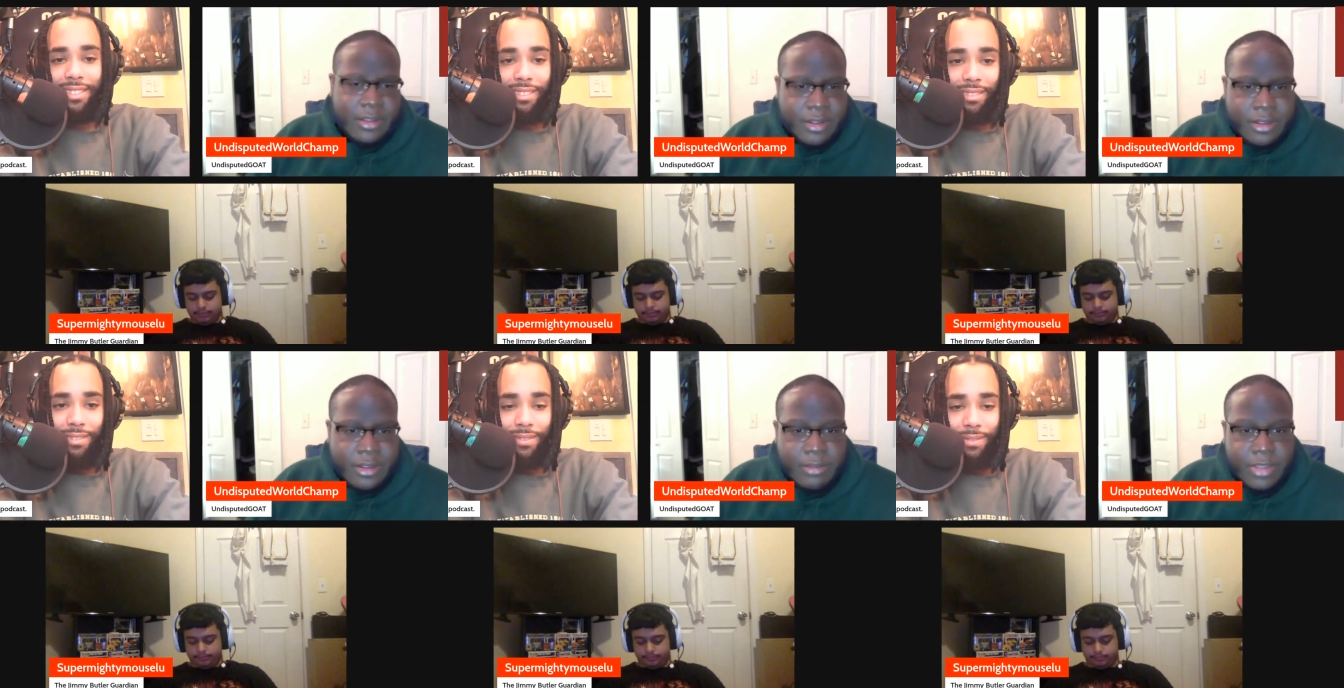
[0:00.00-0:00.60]

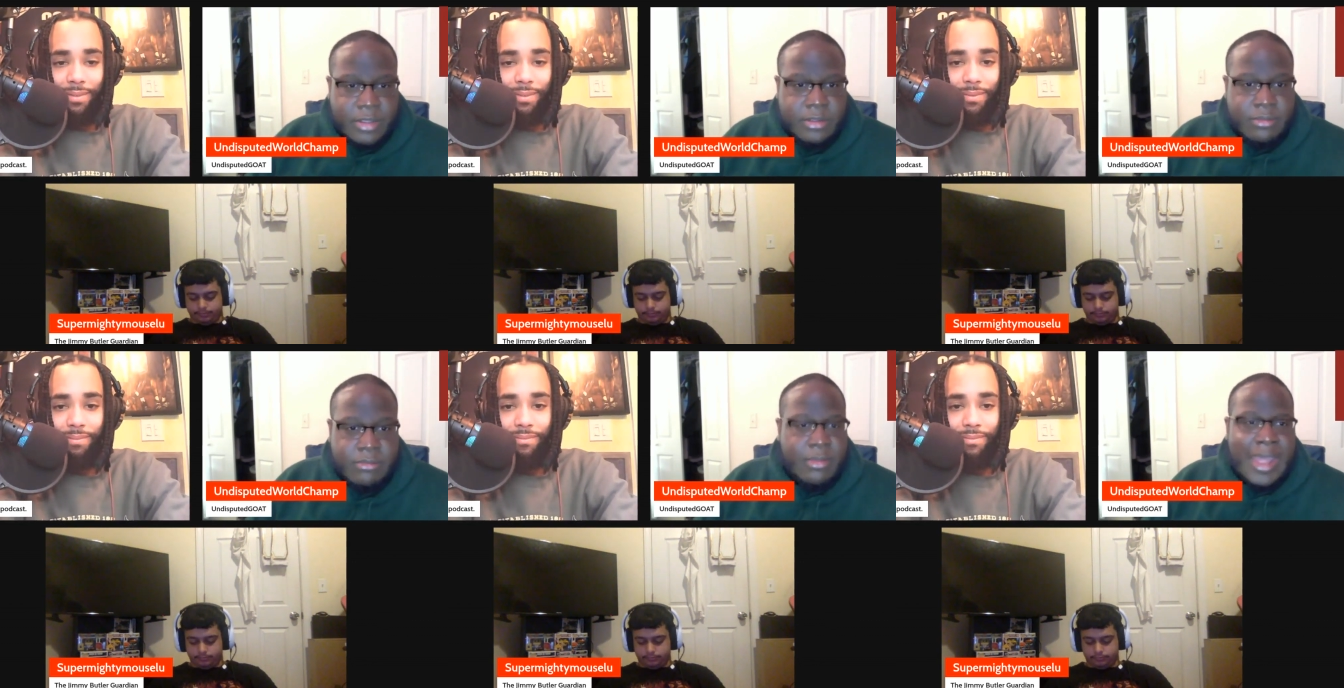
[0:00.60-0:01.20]
Speaker 1: Mm. I mean,
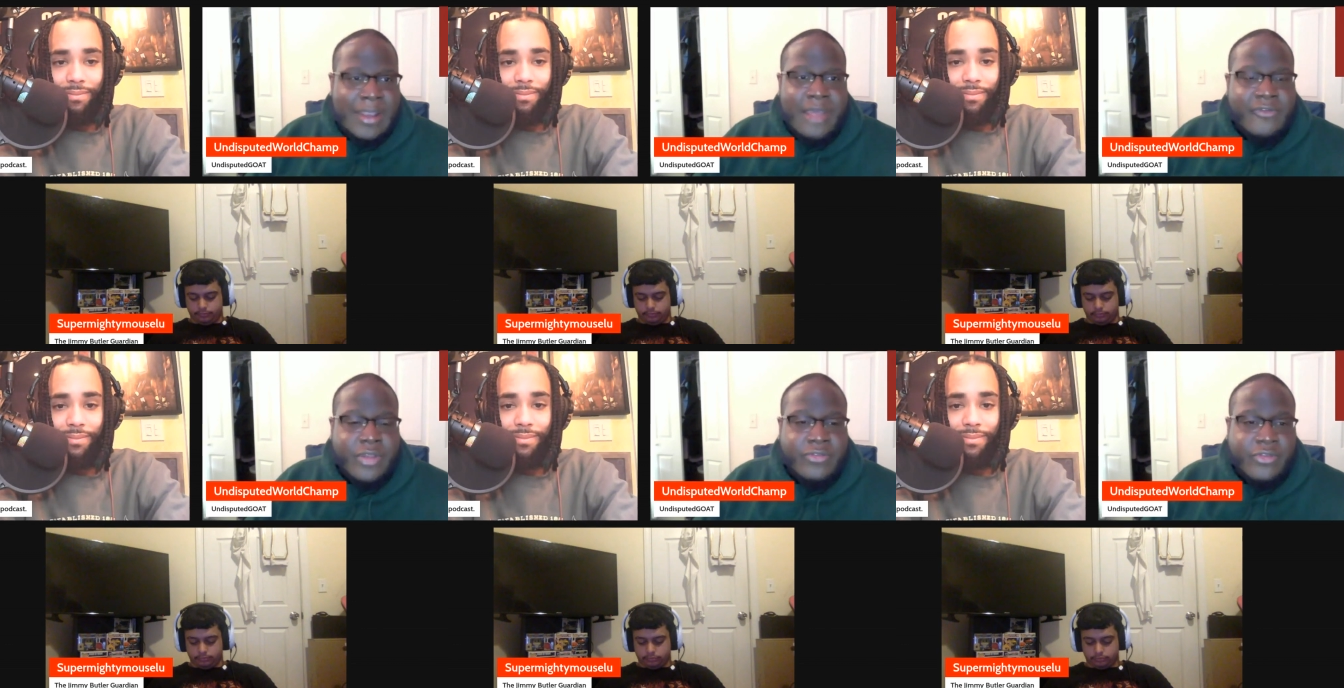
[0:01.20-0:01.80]
I've never
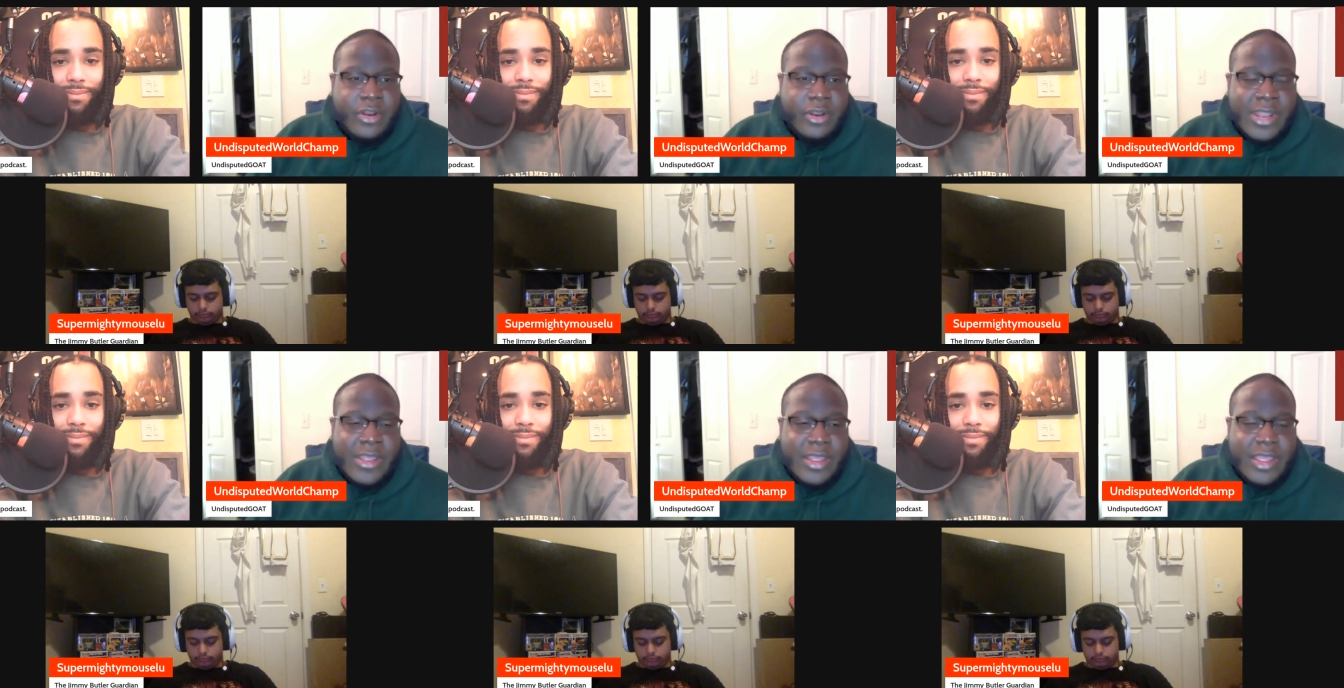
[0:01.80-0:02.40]
considered it,